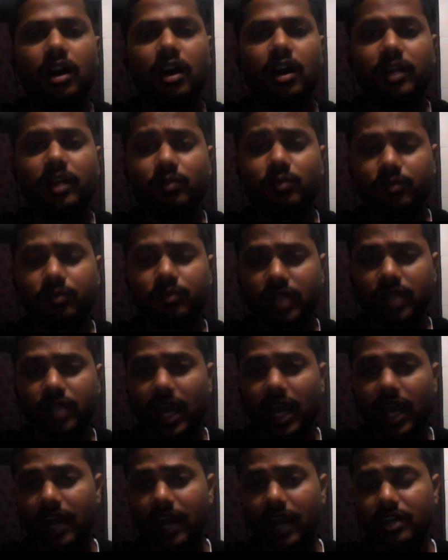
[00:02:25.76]
If the
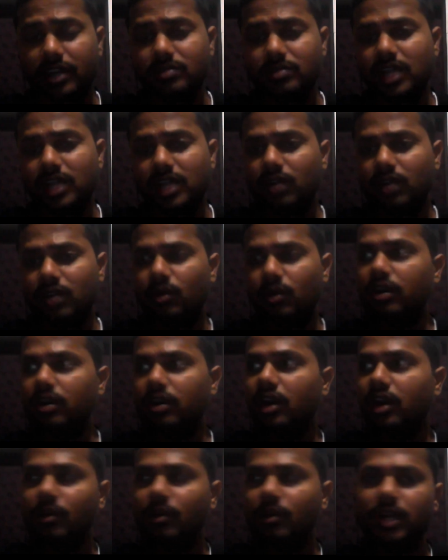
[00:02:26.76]
items are not
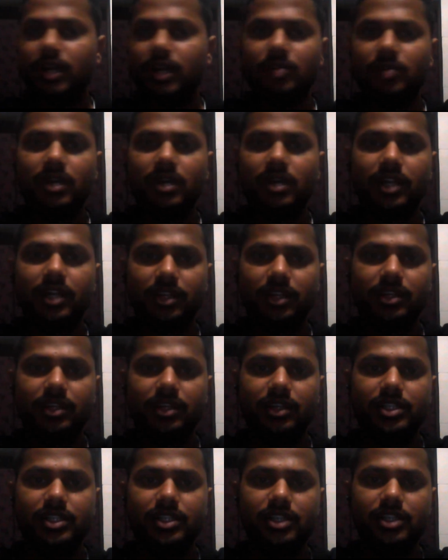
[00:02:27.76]
available in the
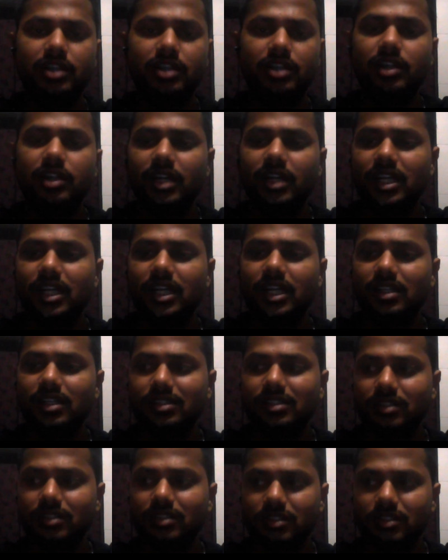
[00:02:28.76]
kitchen, they
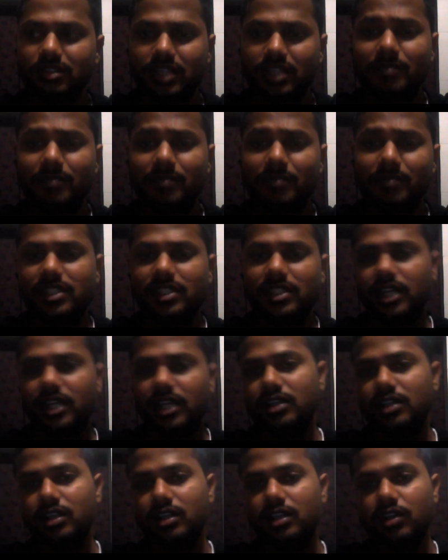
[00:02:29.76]
simply
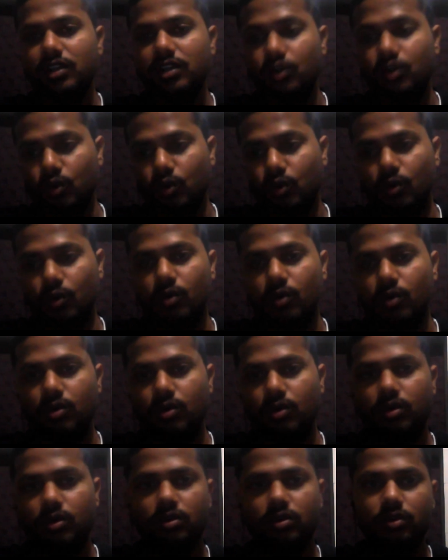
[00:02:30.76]
said no.
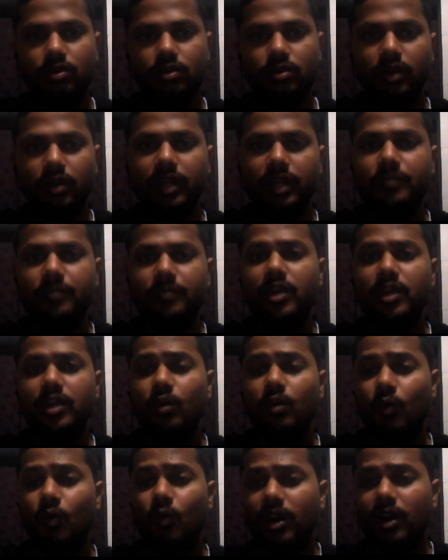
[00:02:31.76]
Okay,
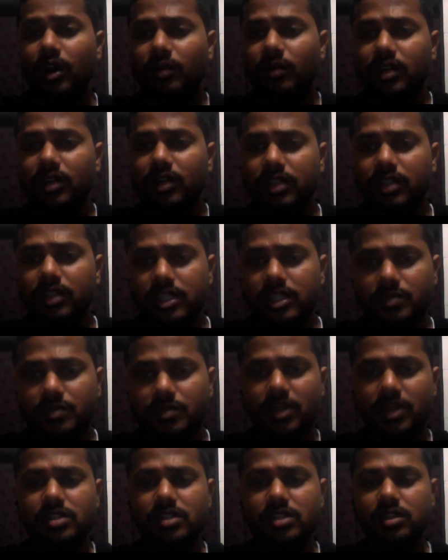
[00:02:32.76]
whatever
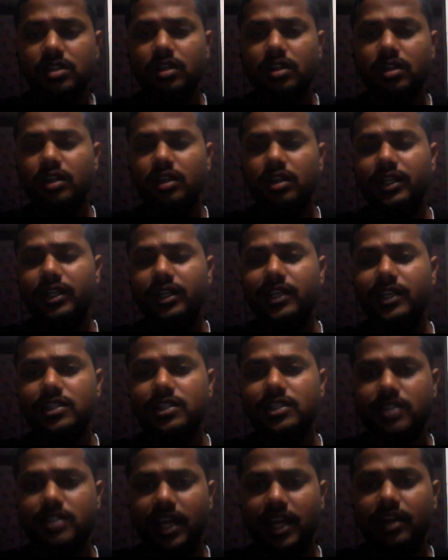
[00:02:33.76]
response they
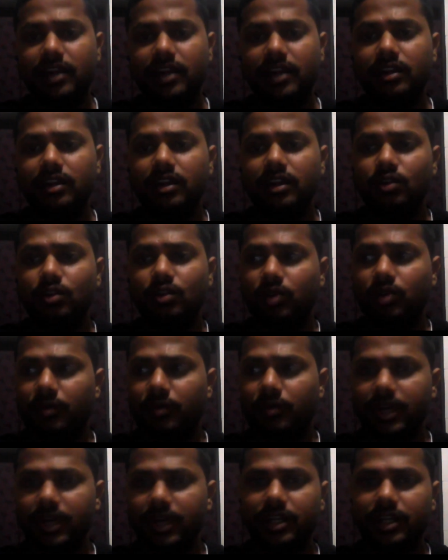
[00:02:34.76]
send to the
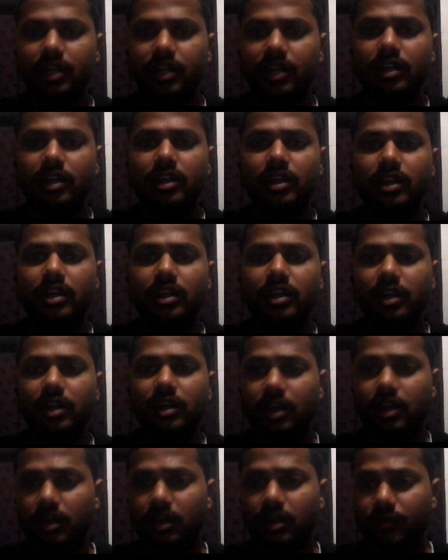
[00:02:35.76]
waiter,
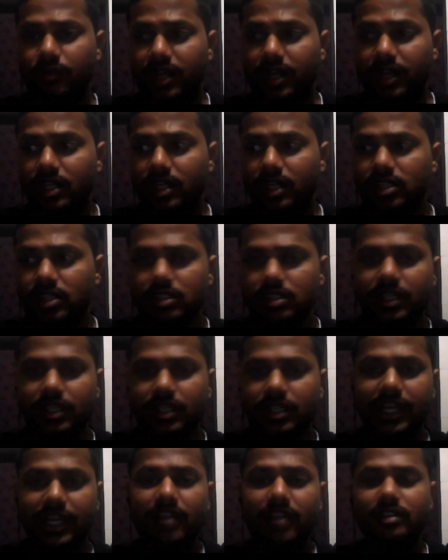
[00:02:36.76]
waiters
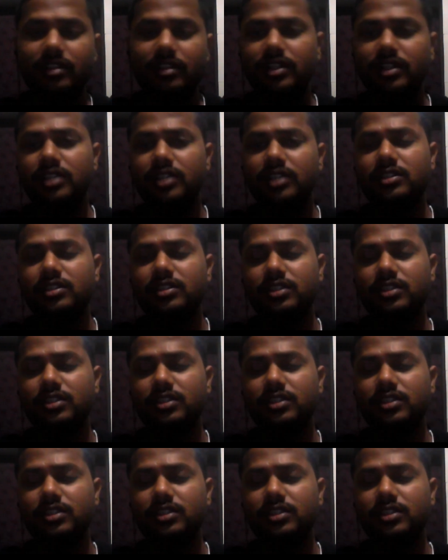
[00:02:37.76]
take this